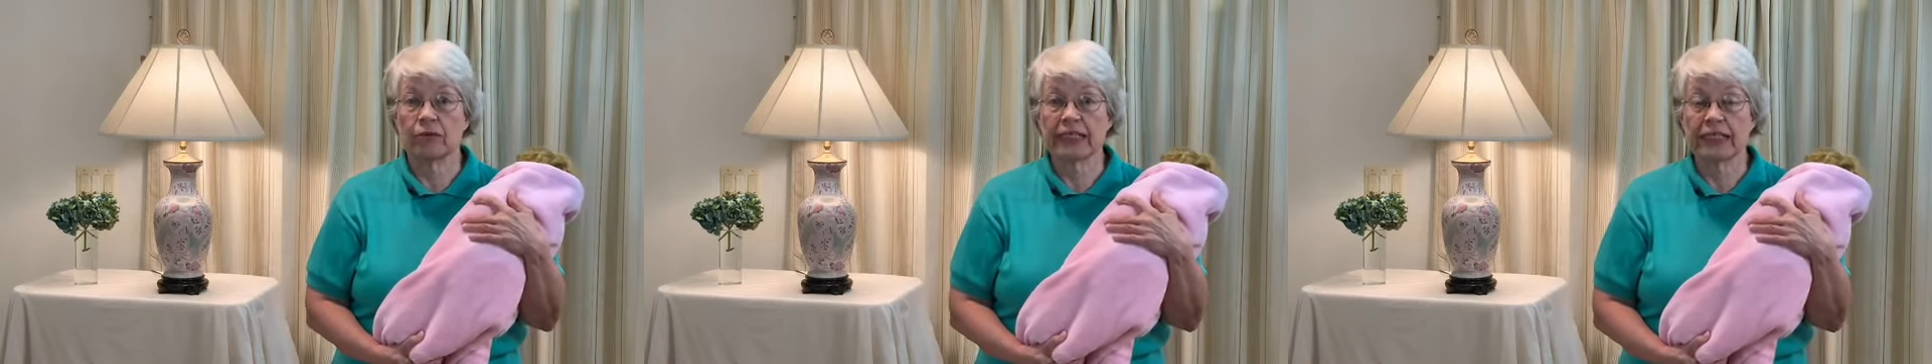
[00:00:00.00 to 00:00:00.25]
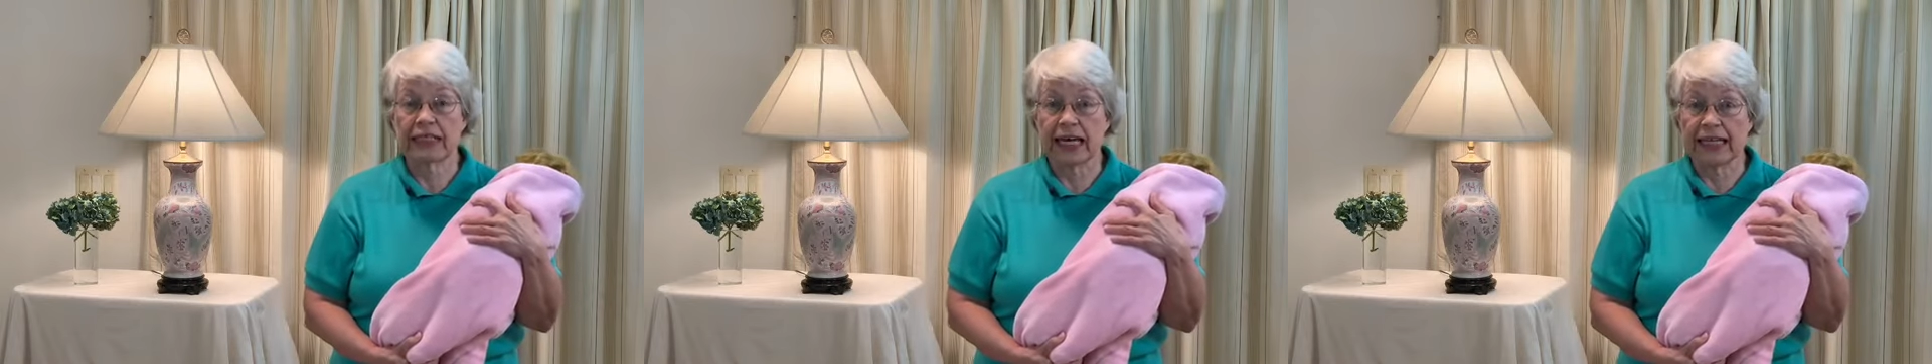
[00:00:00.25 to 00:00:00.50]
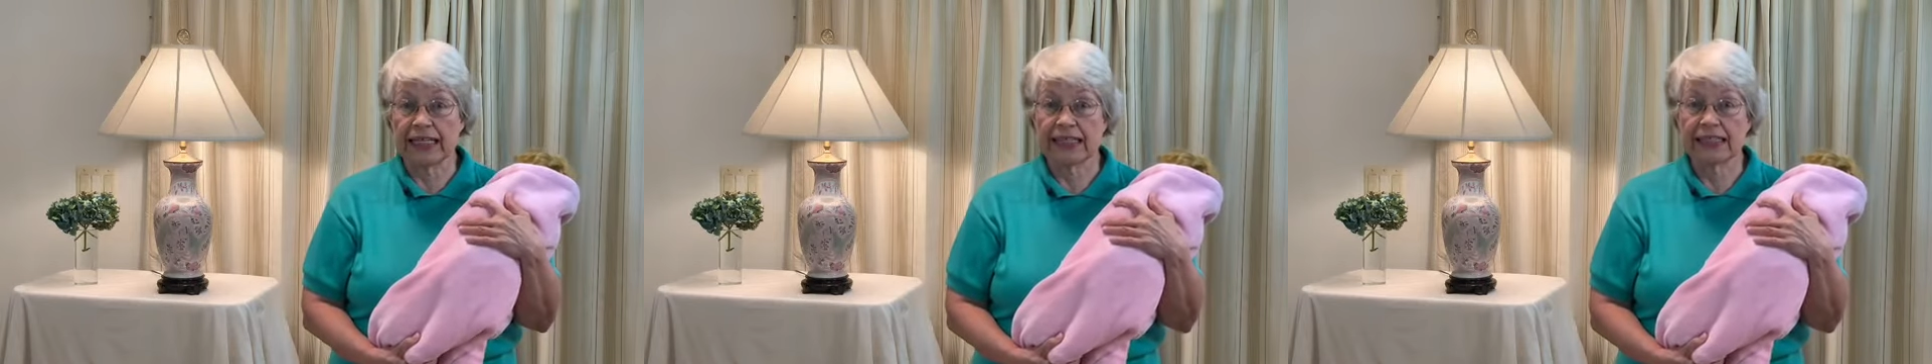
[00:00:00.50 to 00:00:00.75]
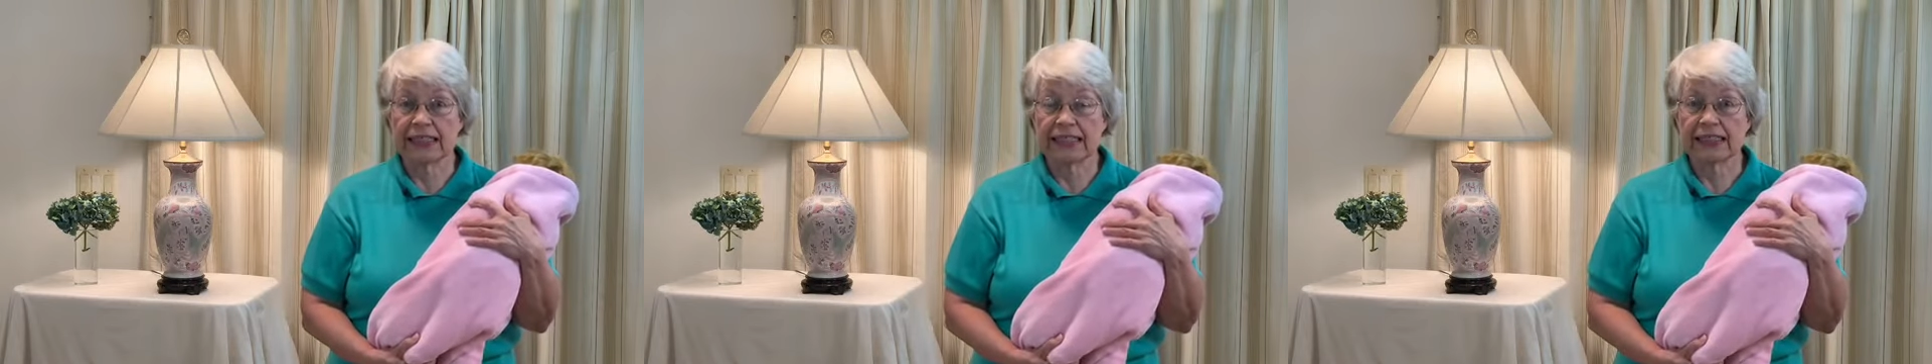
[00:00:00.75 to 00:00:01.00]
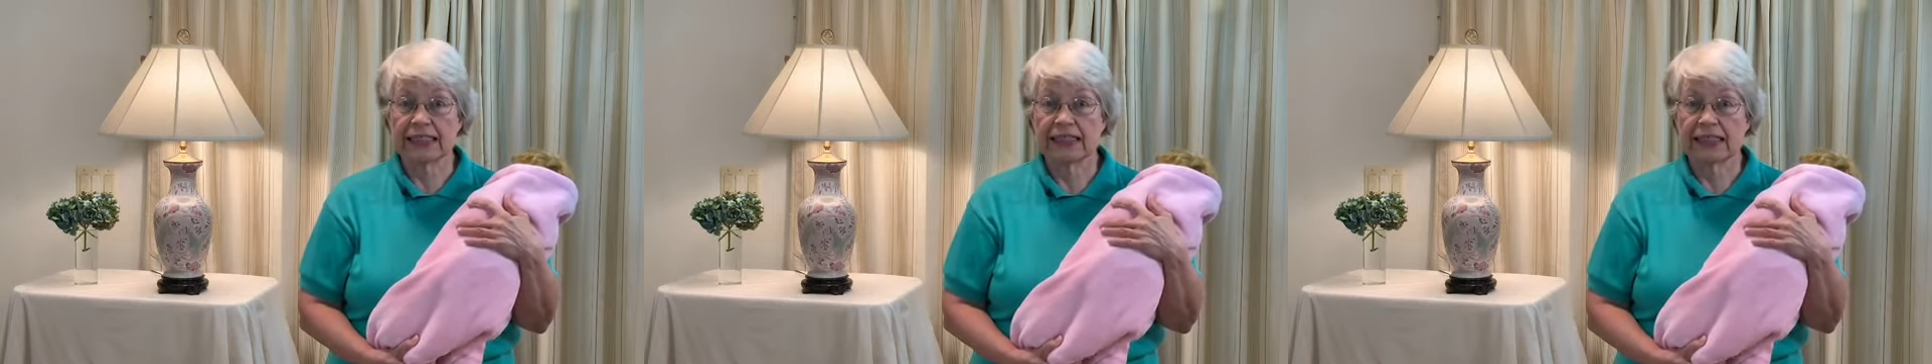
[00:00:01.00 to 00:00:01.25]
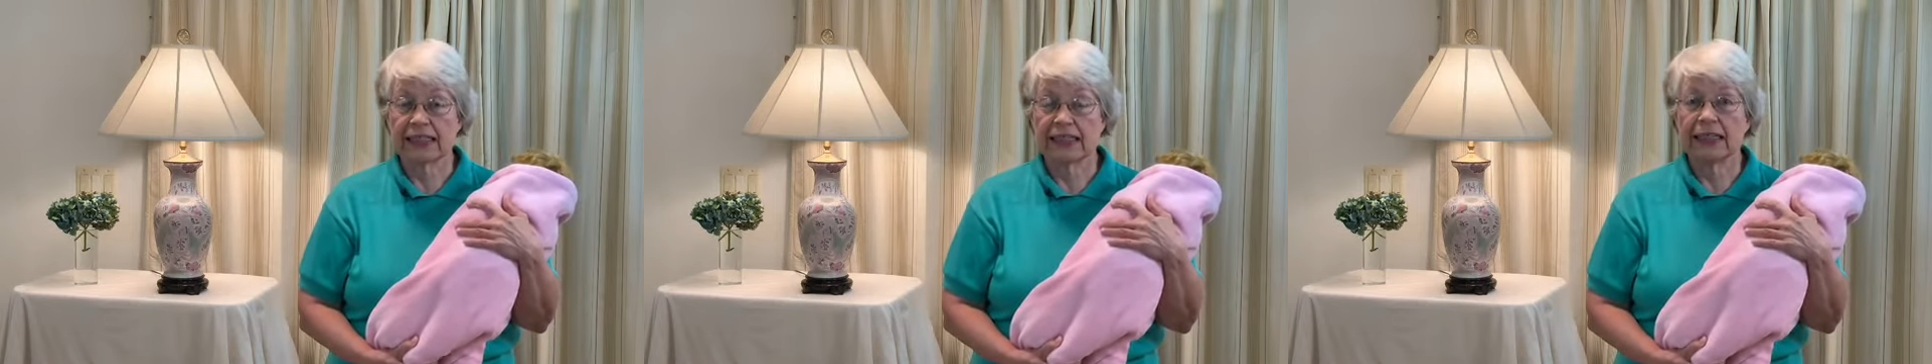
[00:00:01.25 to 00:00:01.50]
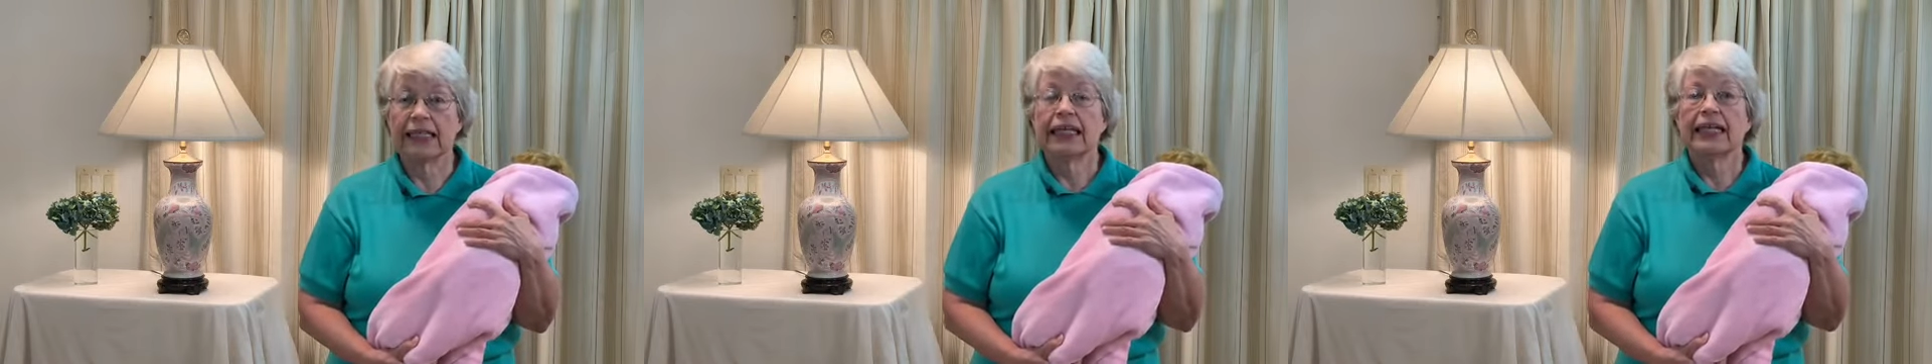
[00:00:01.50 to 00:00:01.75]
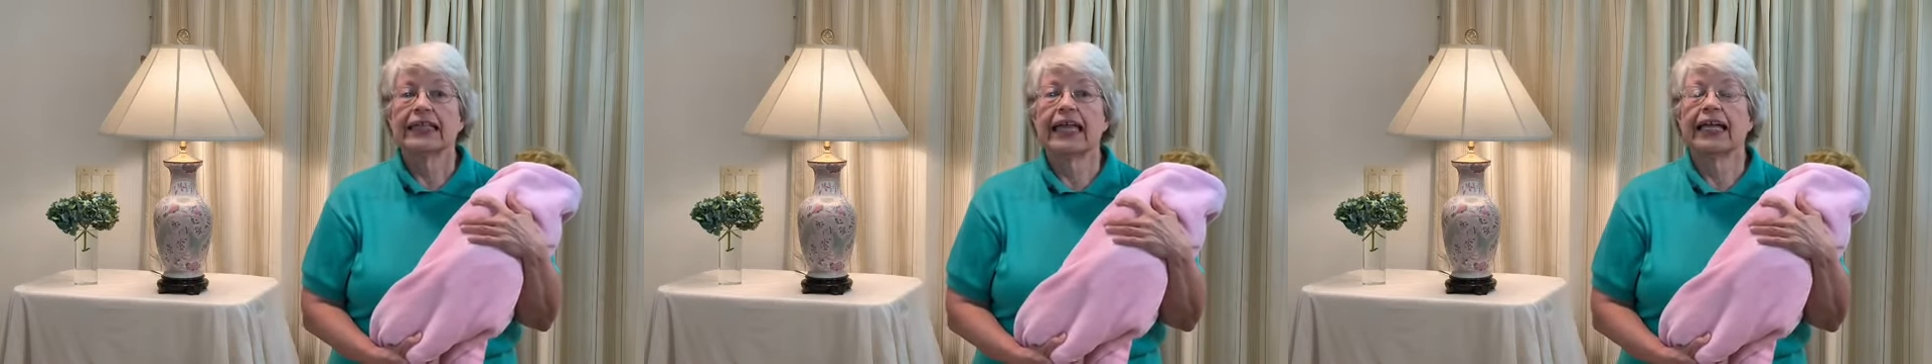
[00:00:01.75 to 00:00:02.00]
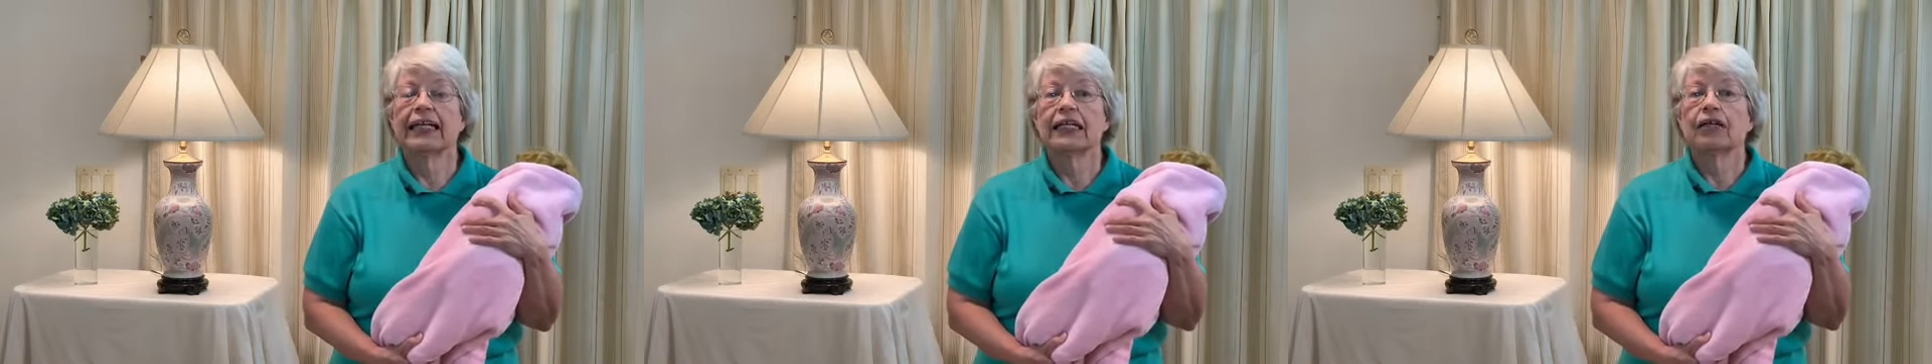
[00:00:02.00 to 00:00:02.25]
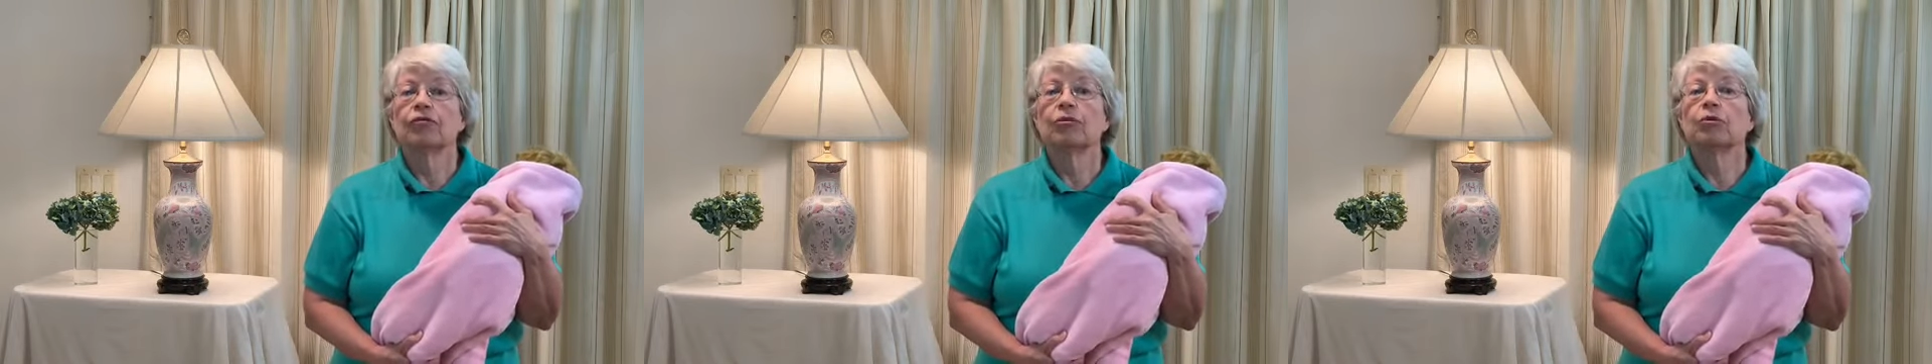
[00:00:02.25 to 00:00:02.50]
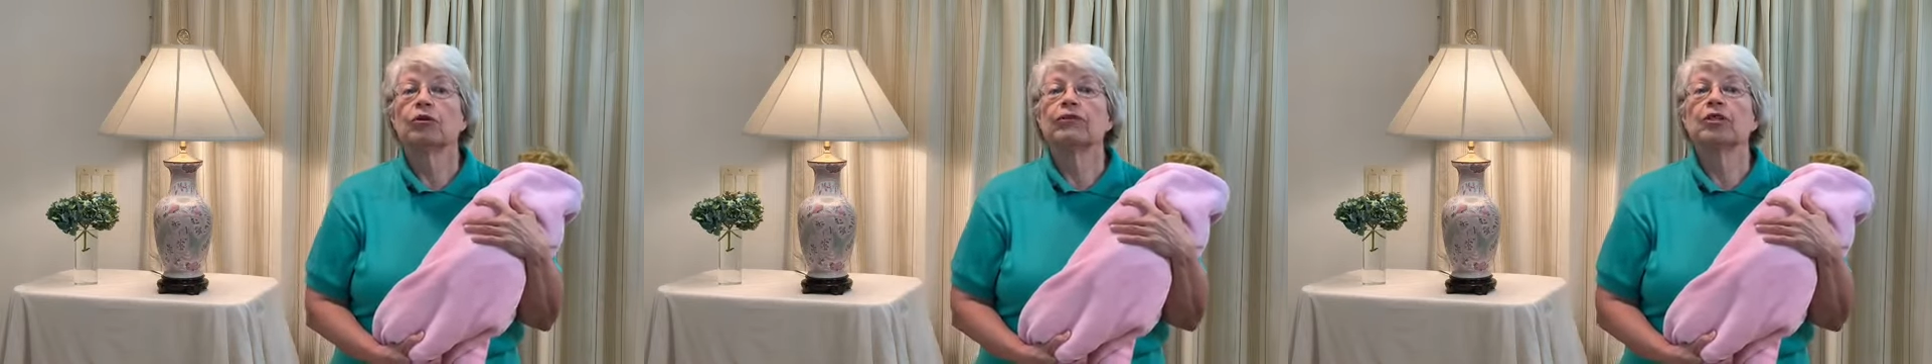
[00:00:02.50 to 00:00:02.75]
excited, then remove your